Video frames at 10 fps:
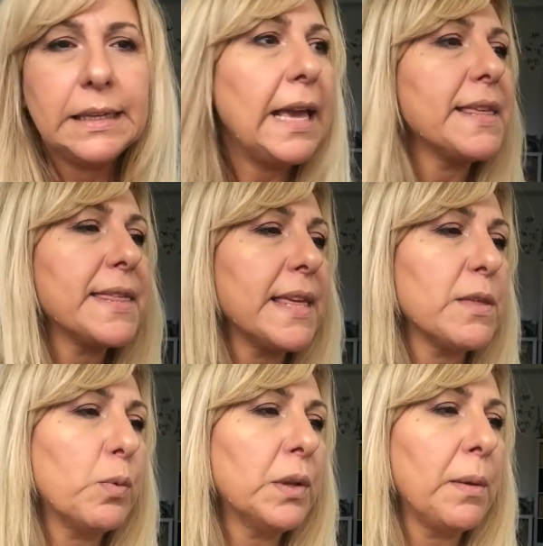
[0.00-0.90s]
yes,
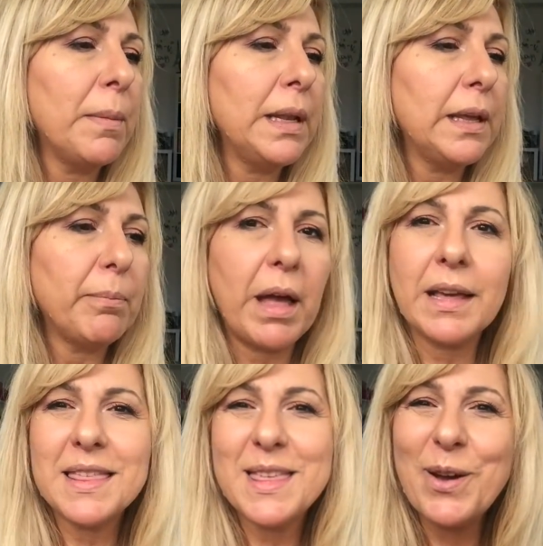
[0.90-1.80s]
it's worth a million
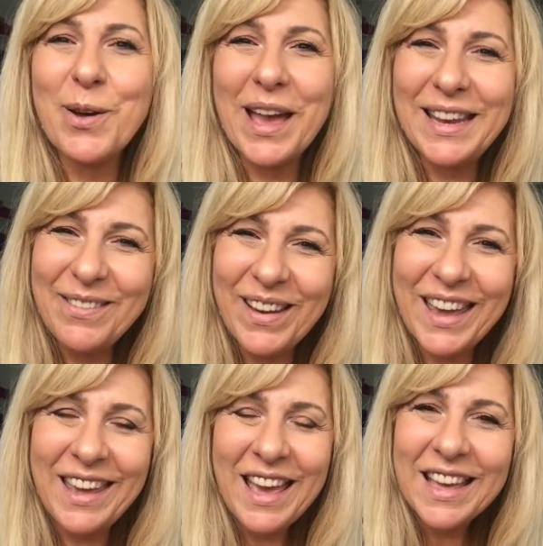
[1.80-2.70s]
bucks. So
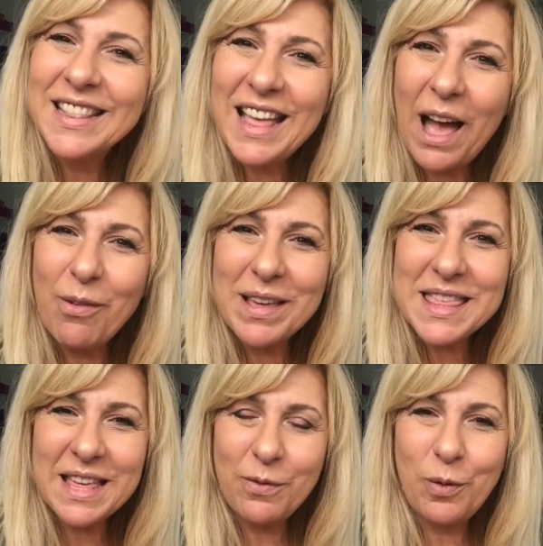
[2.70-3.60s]
anyway, that
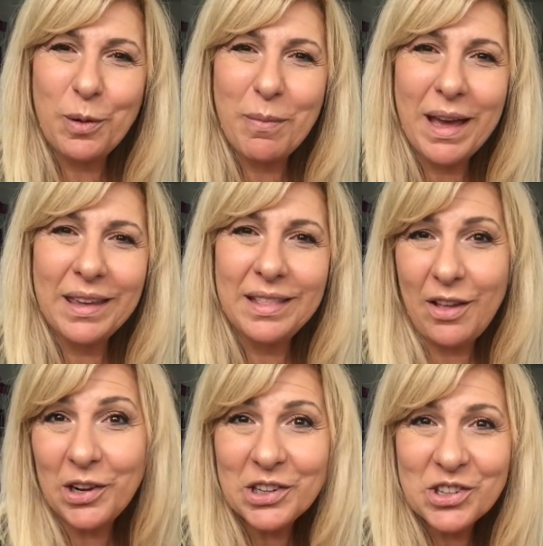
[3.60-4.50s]
was it for my
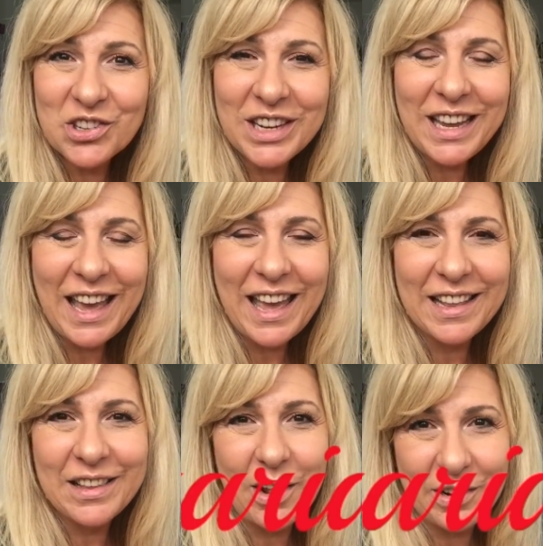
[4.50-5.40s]
Dollar Tree
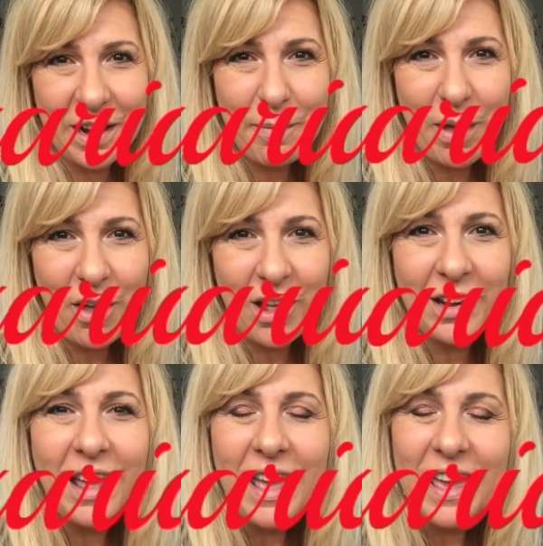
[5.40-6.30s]
and Dollarama haul.